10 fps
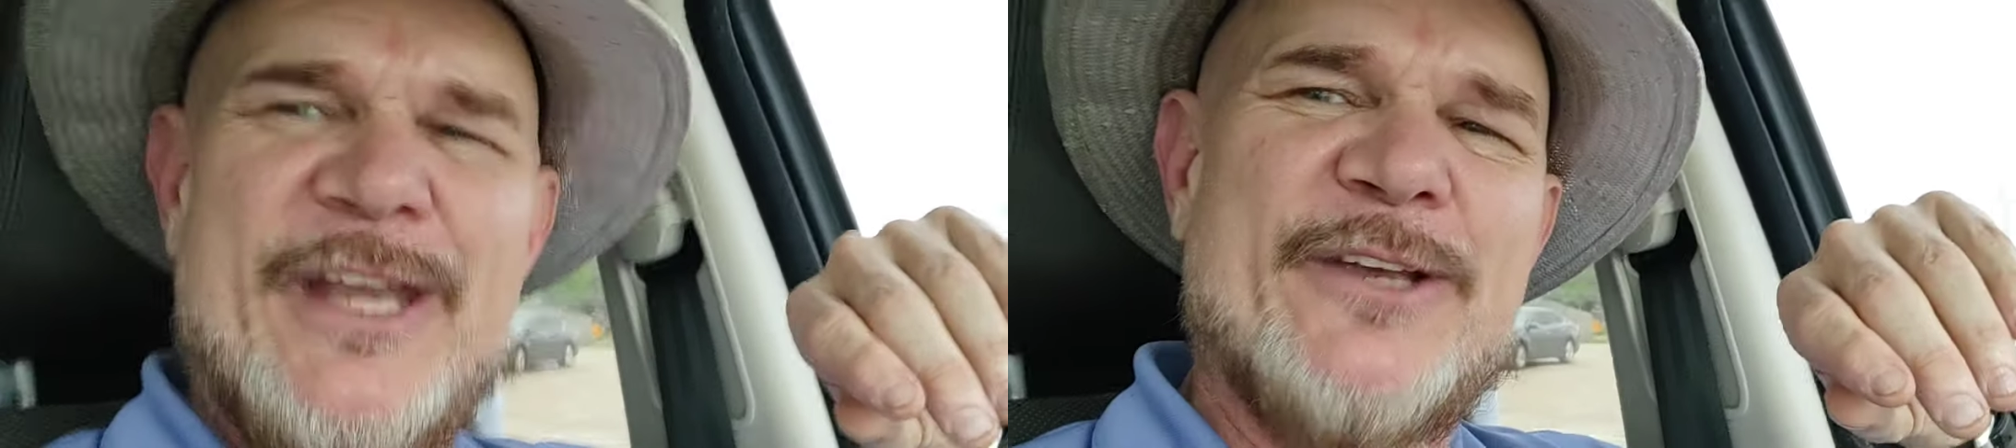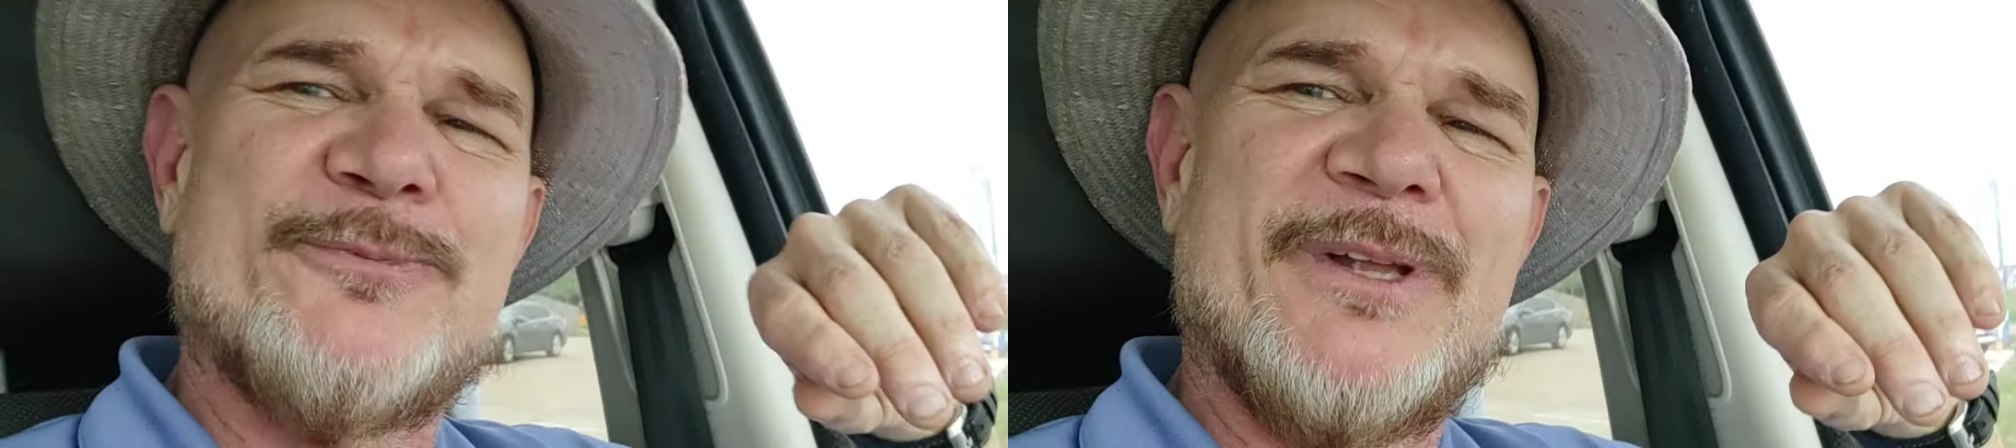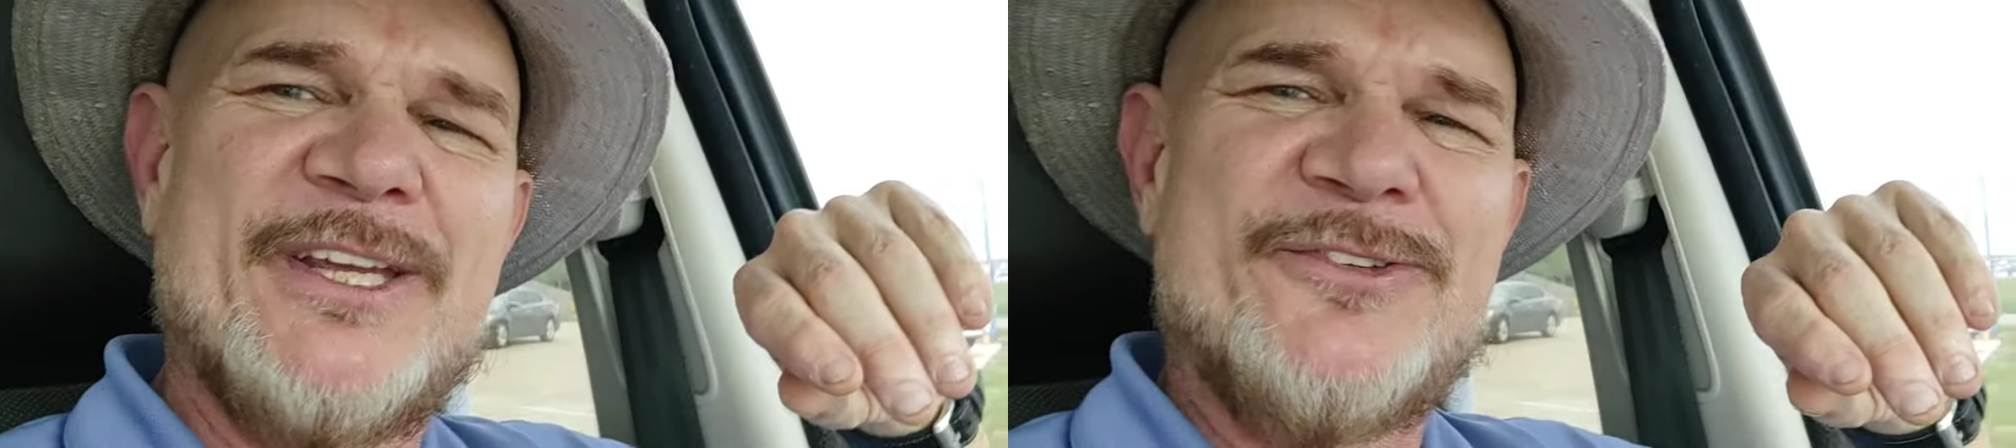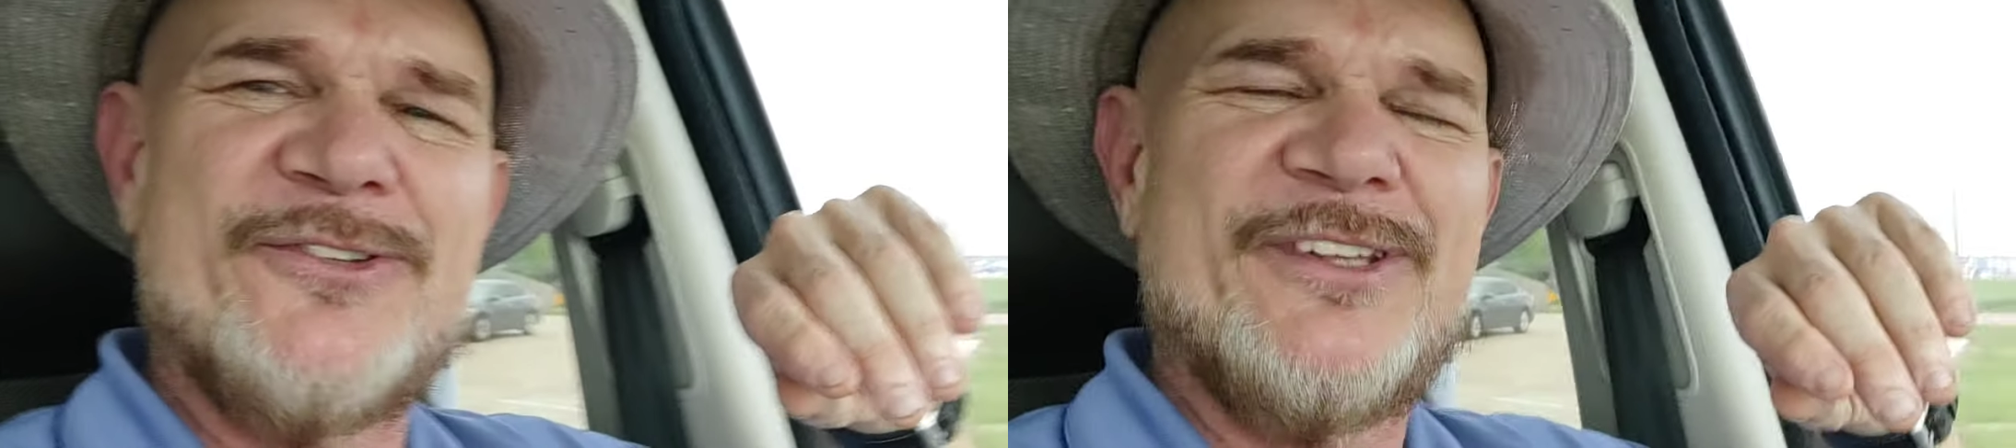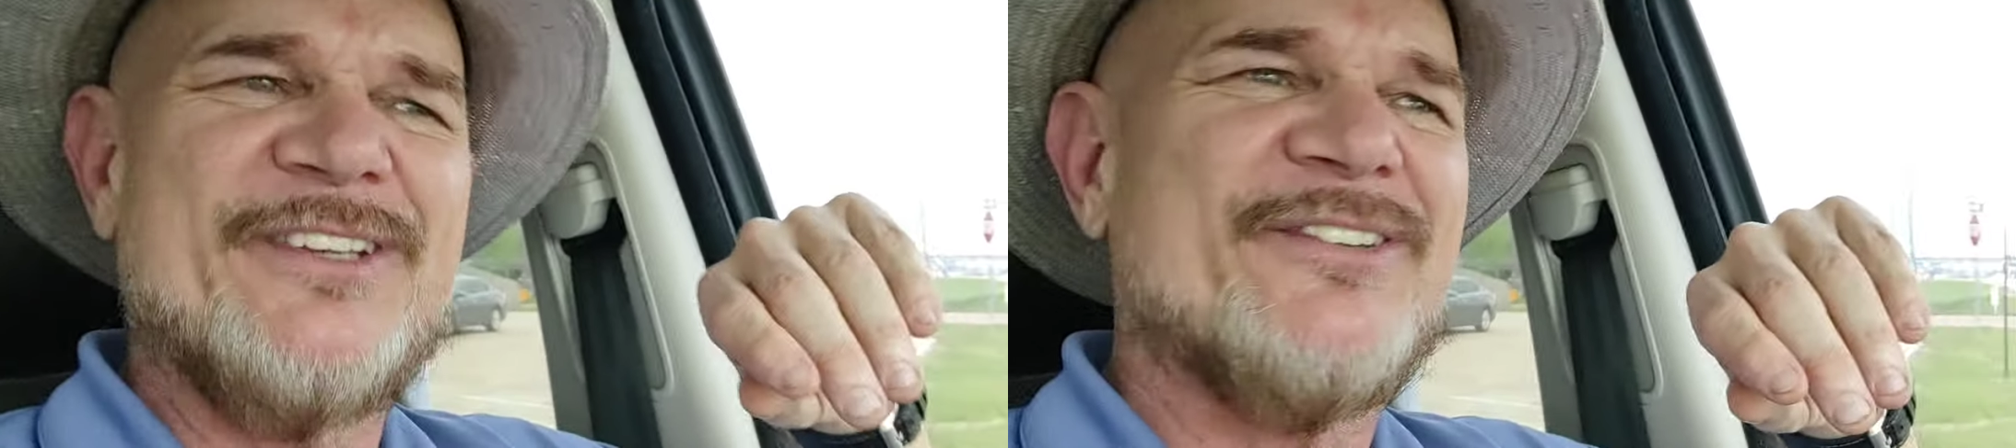next
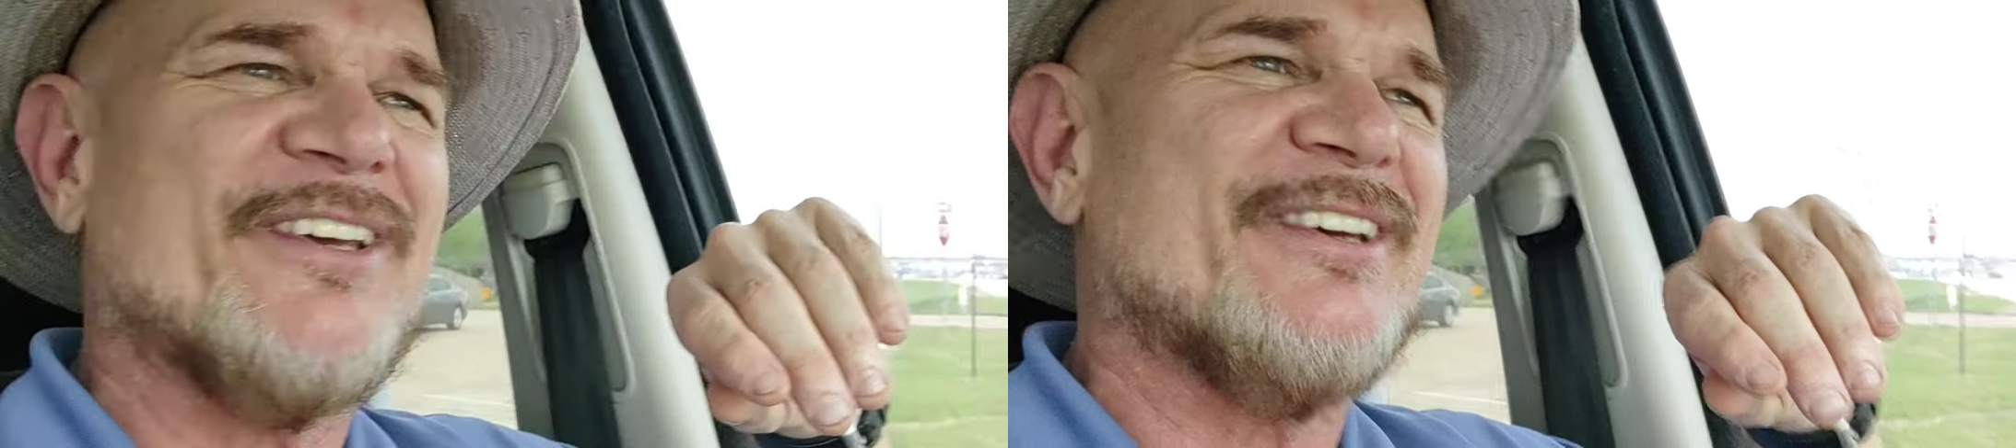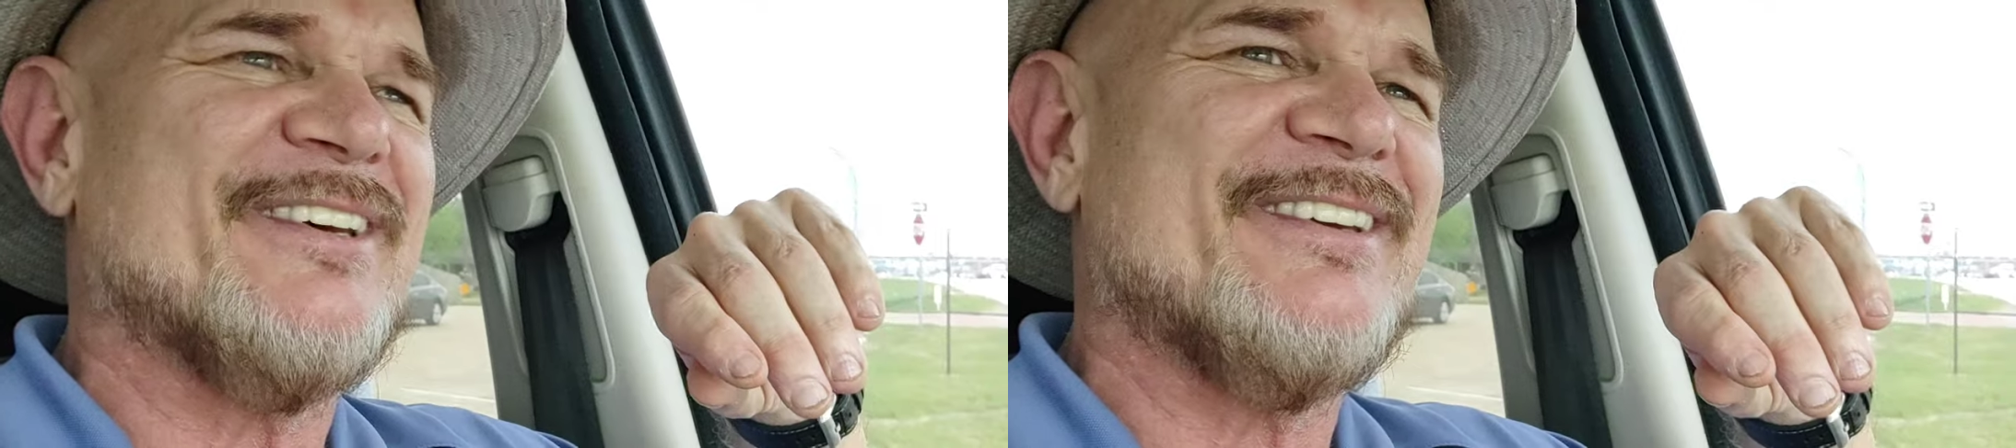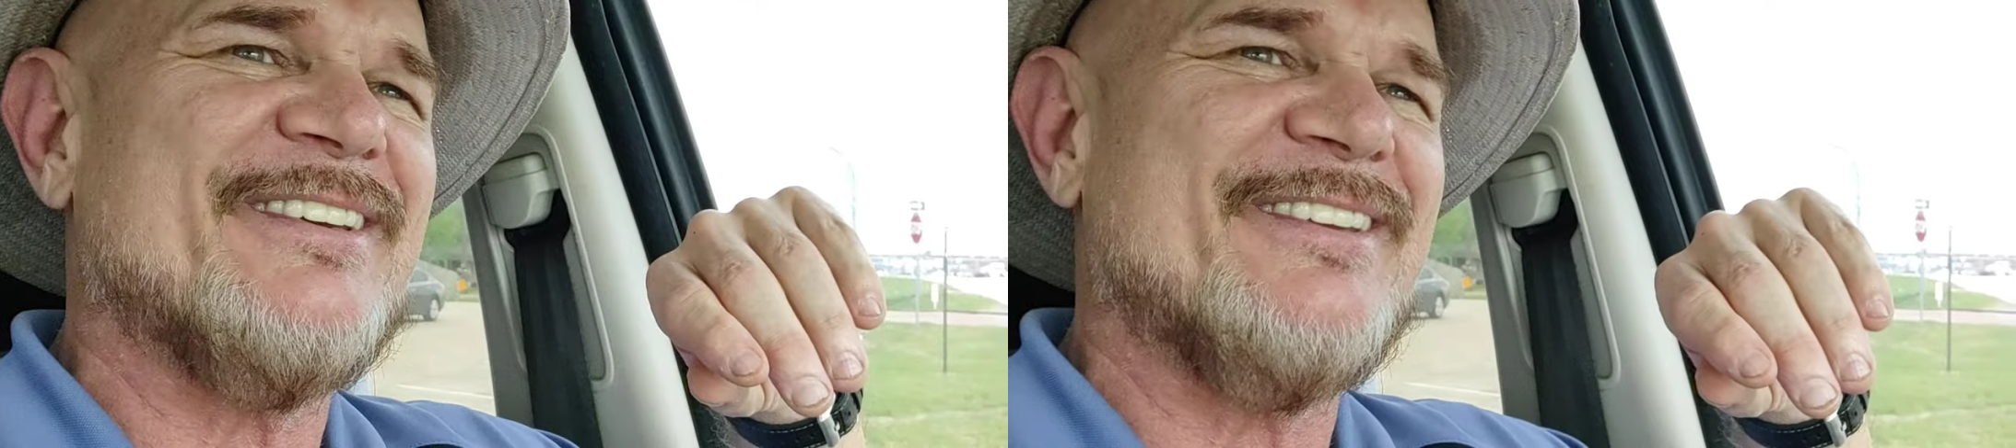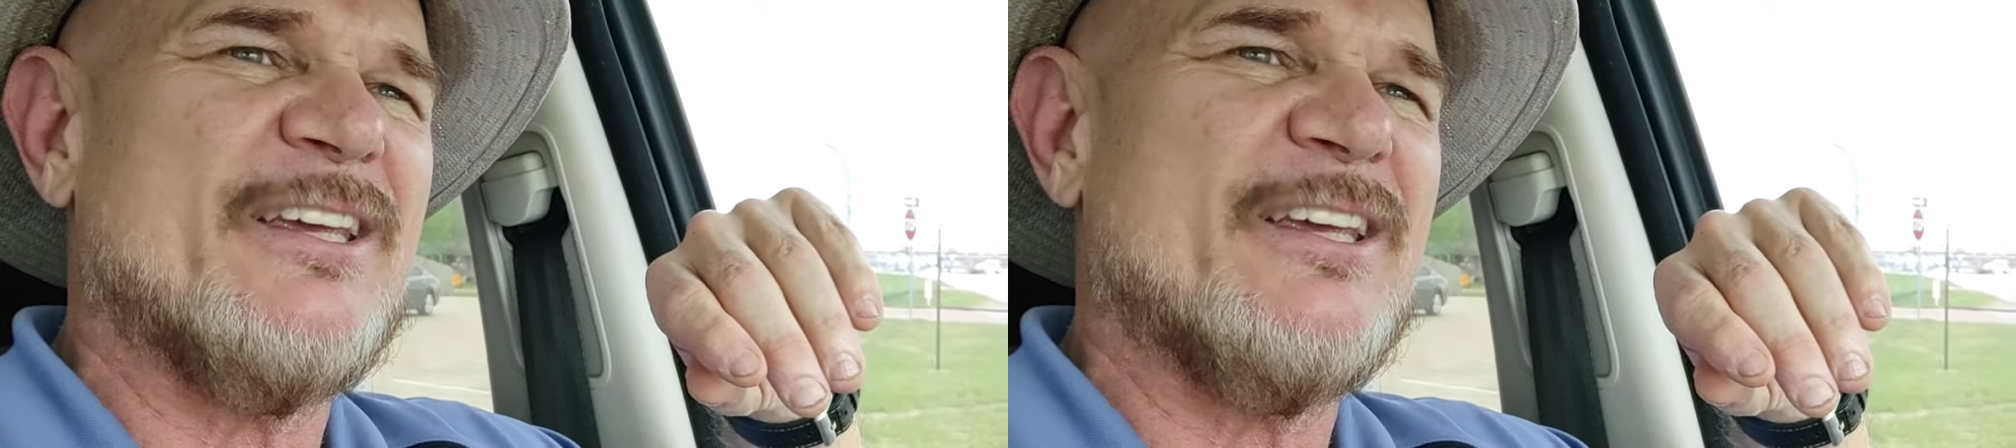place that uh,